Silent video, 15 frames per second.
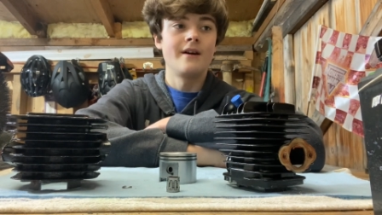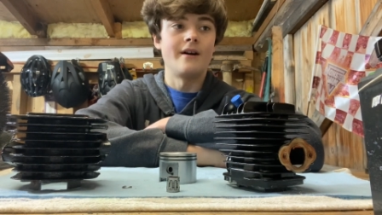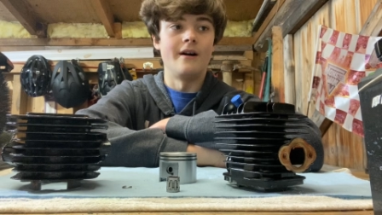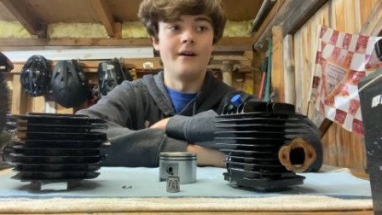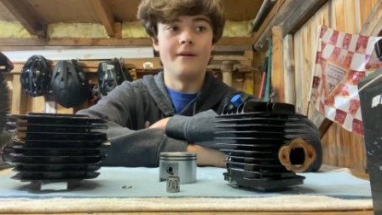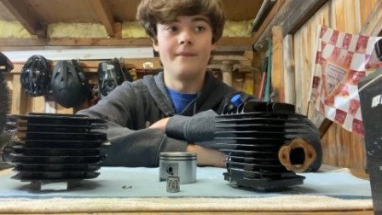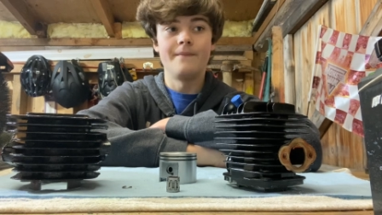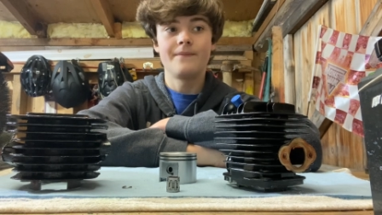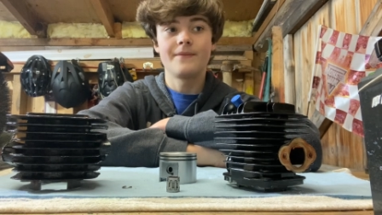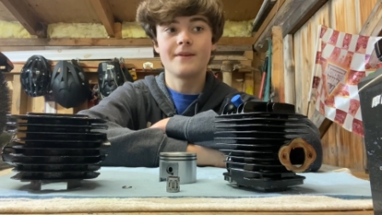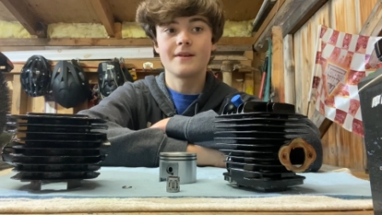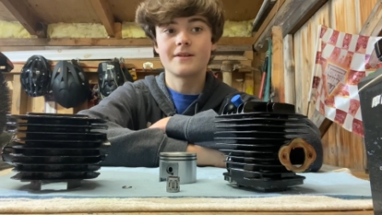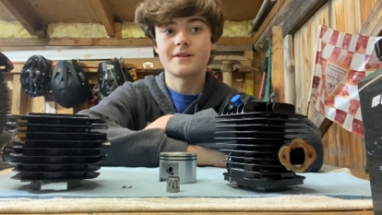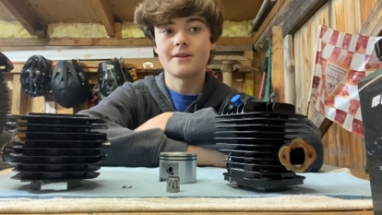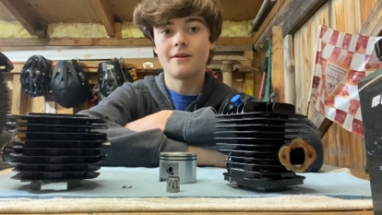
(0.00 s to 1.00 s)
Um,
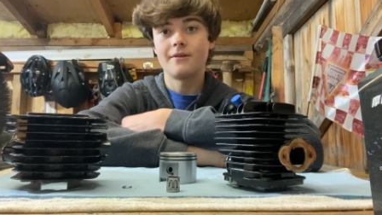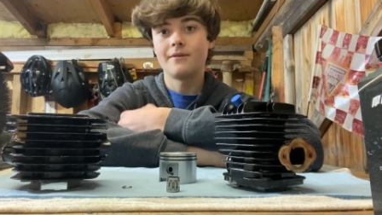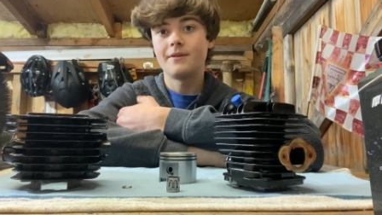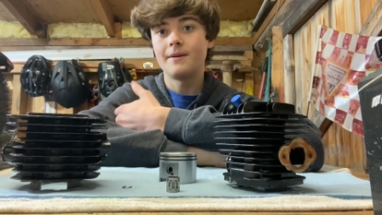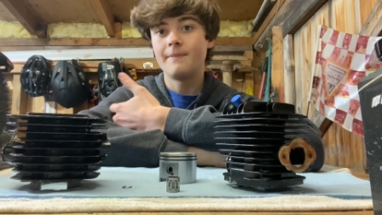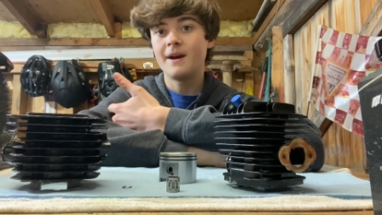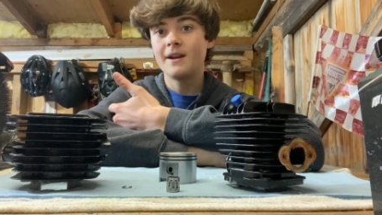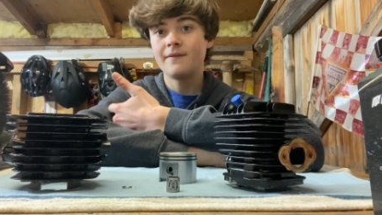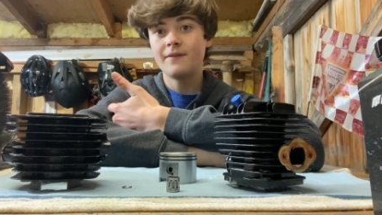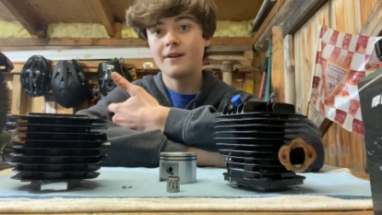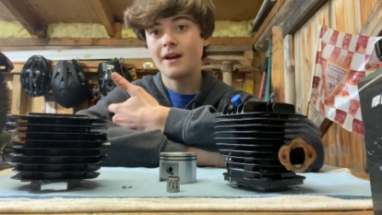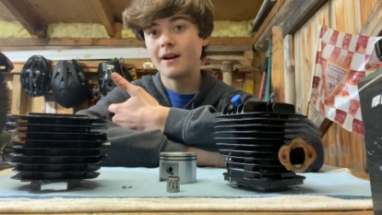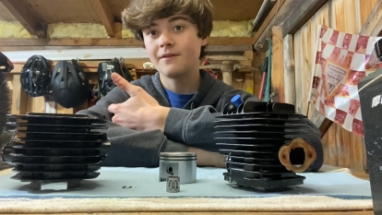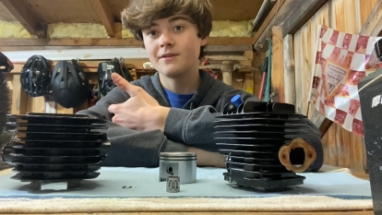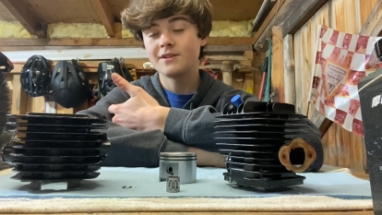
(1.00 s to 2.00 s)
so the
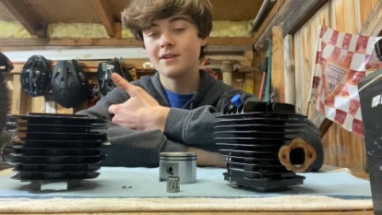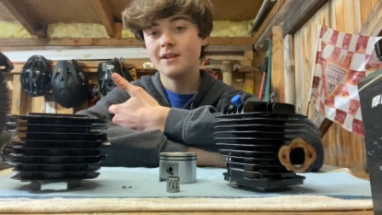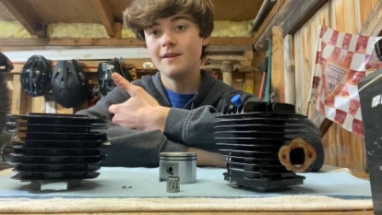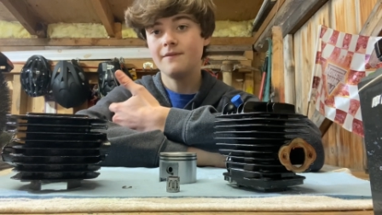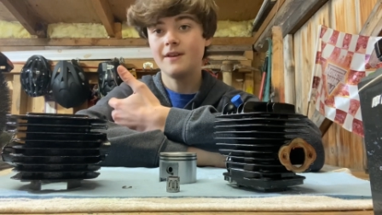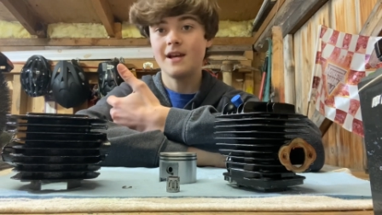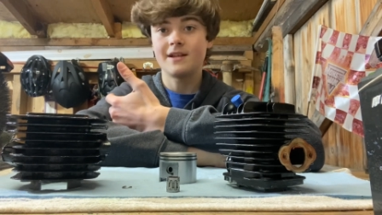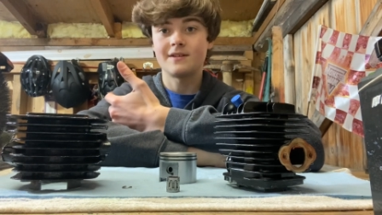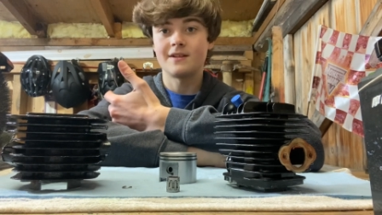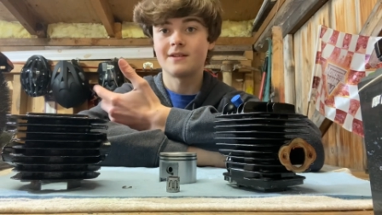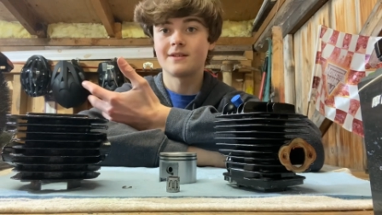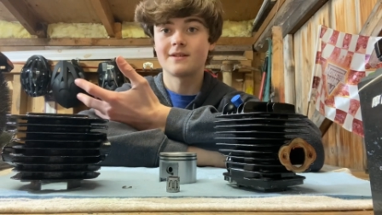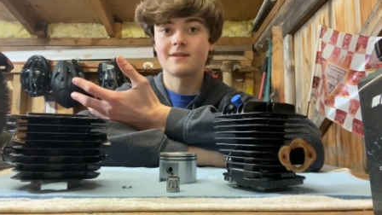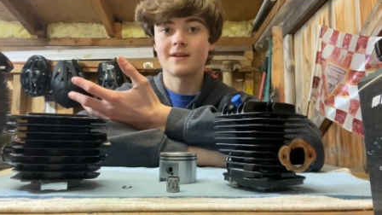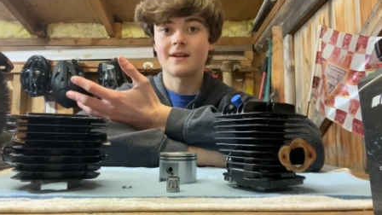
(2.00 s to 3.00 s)
benefit iron sleeve, yes,
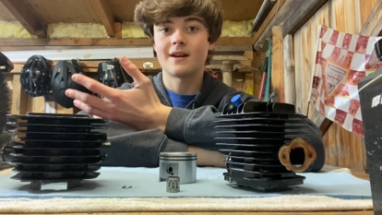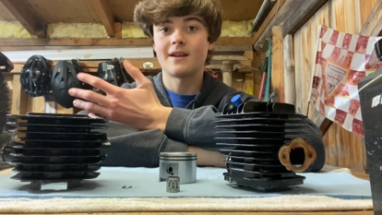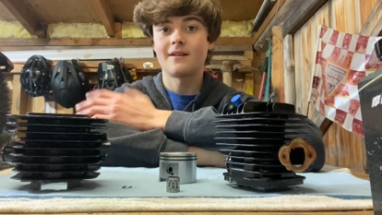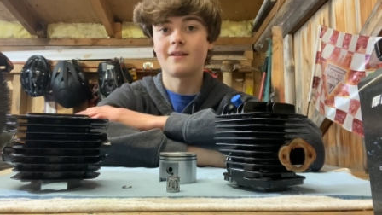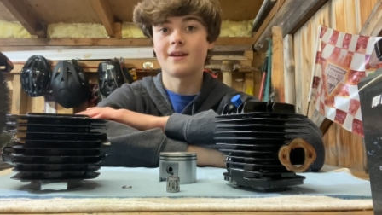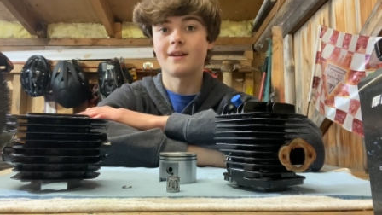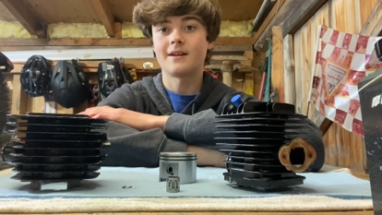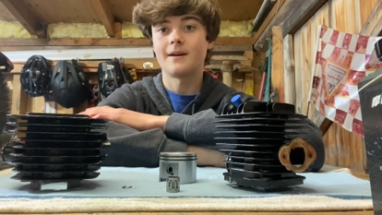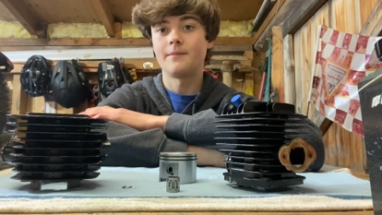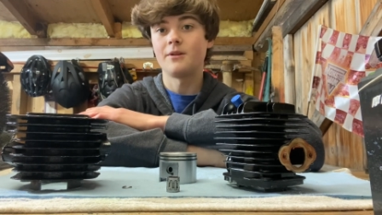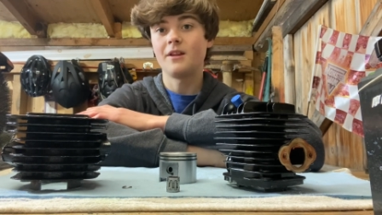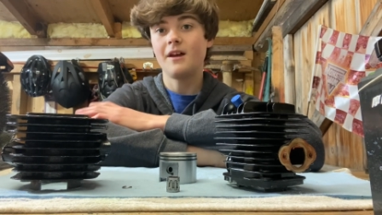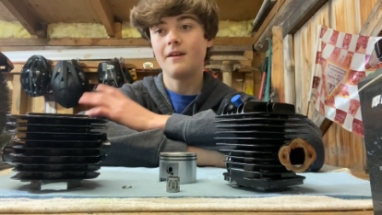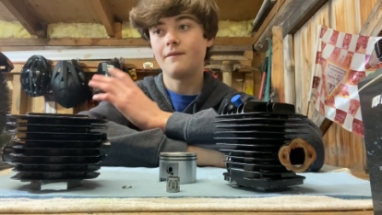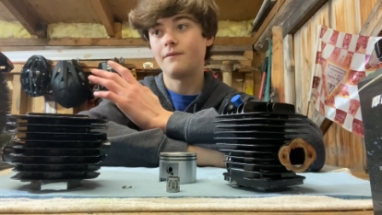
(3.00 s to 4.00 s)
it's kind of like a double
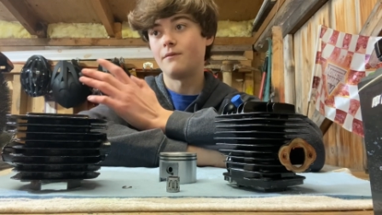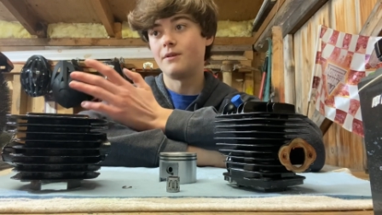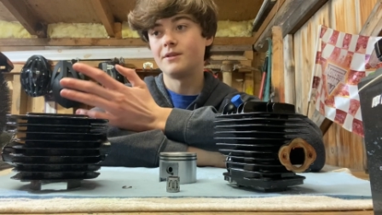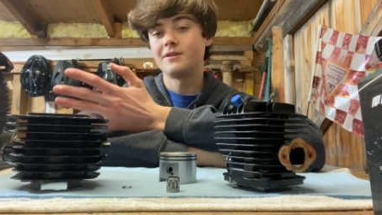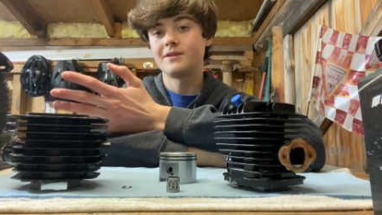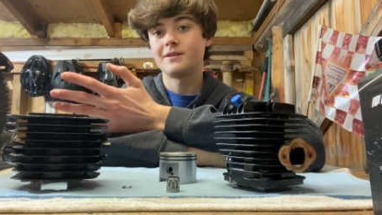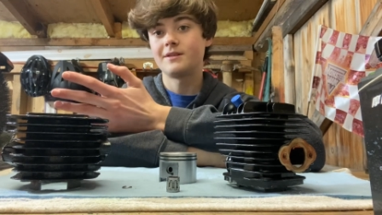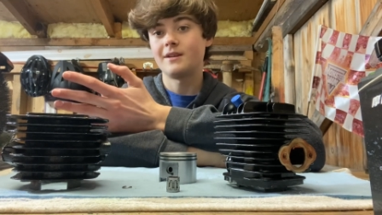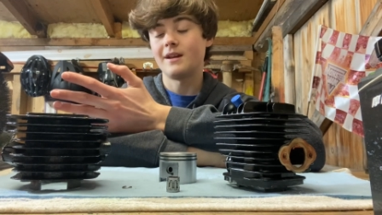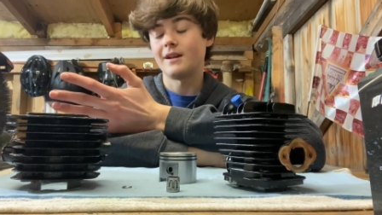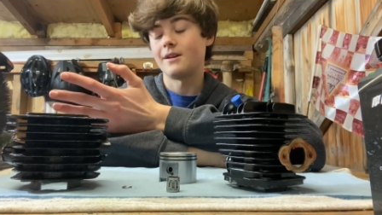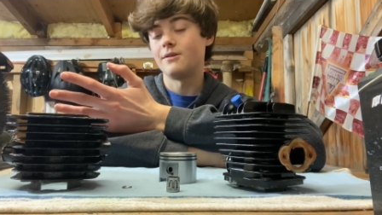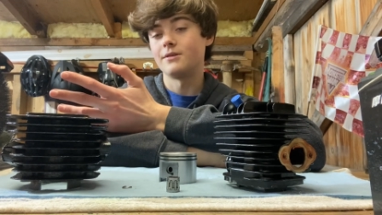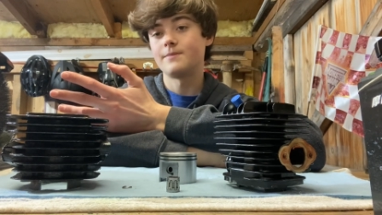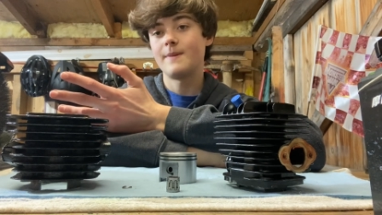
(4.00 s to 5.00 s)
life. Once it
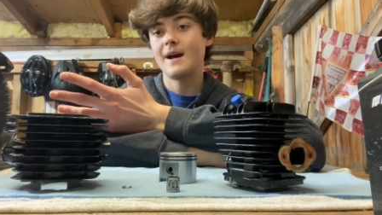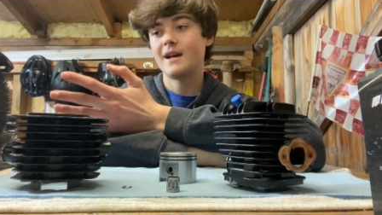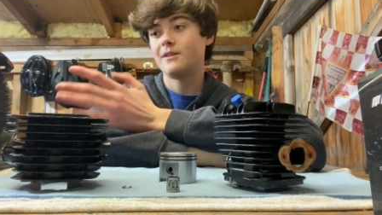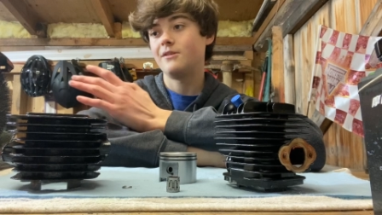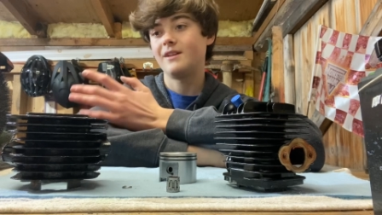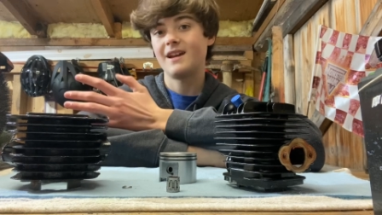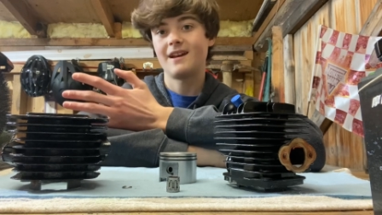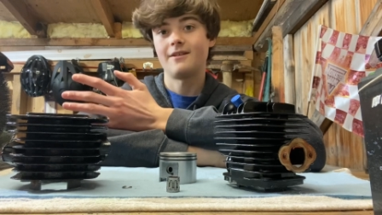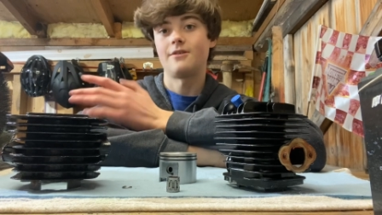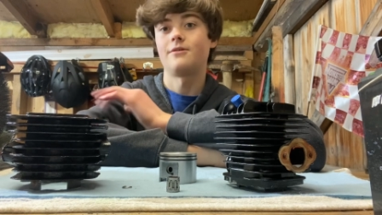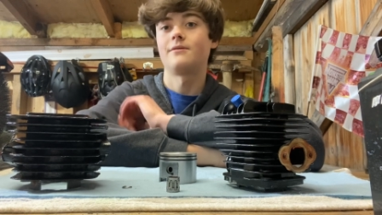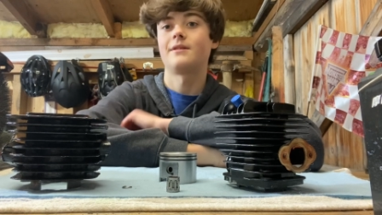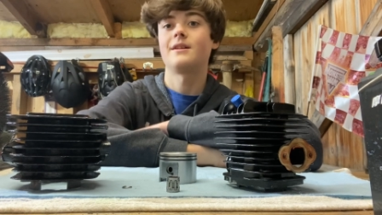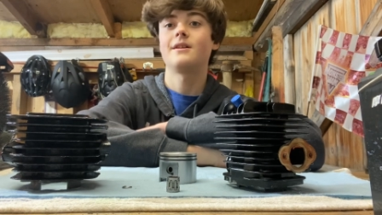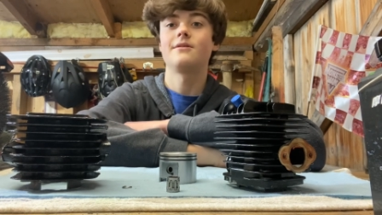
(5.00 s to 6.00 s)
goes bad, you can
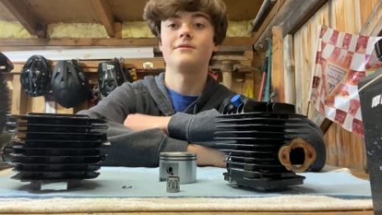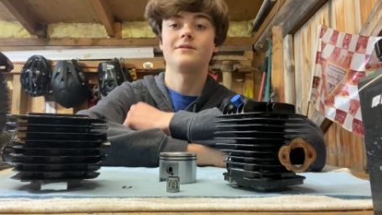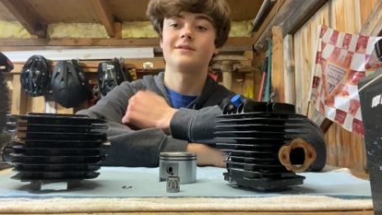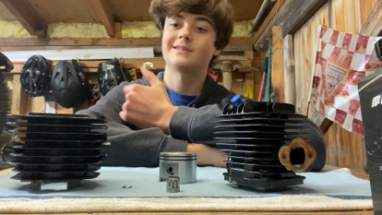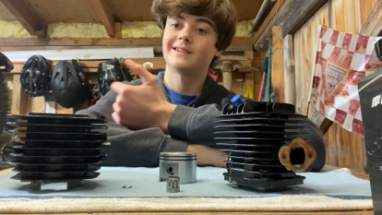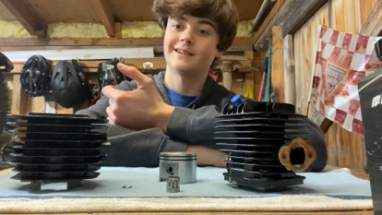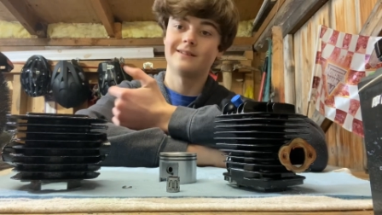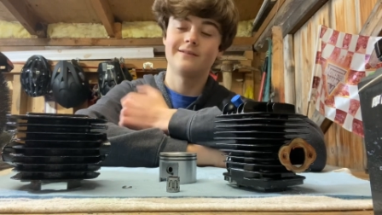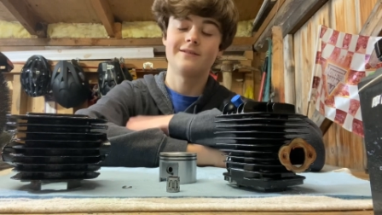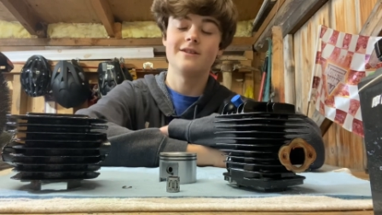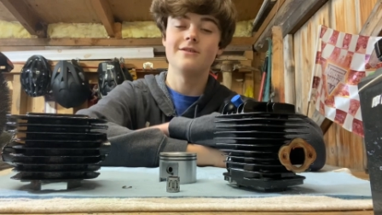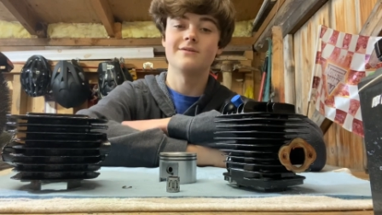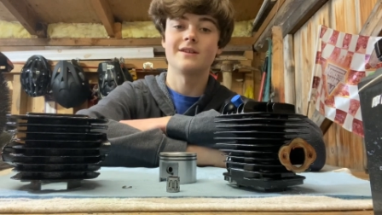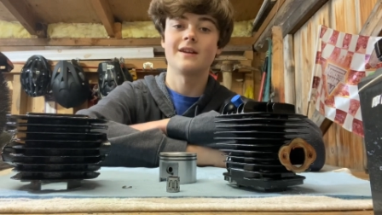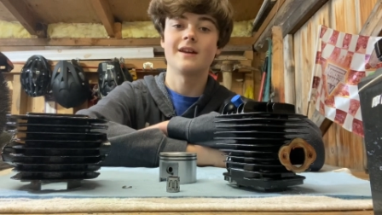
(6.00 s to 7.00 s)
hone it out to
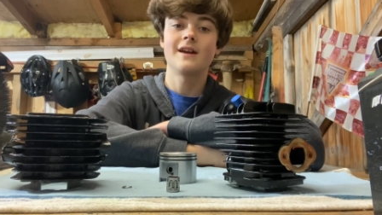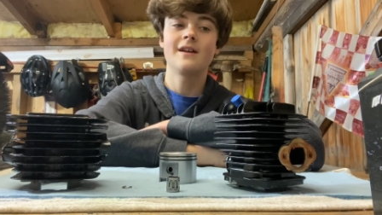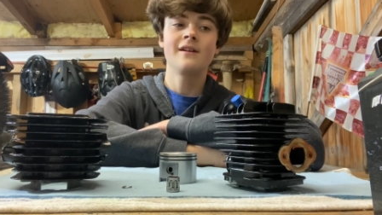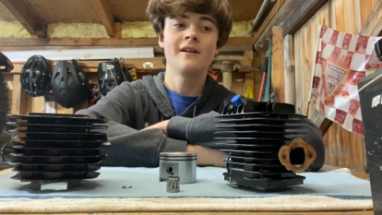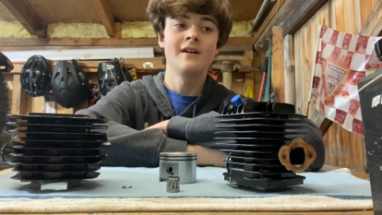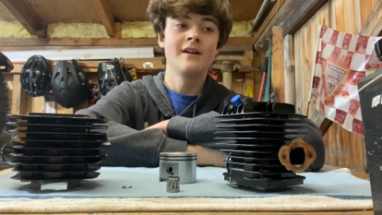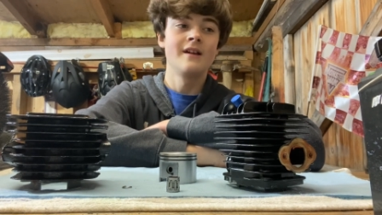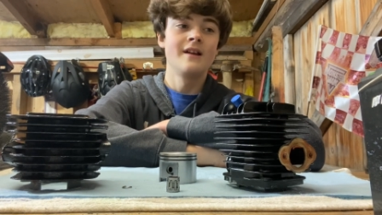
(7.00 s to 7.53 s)
use it again.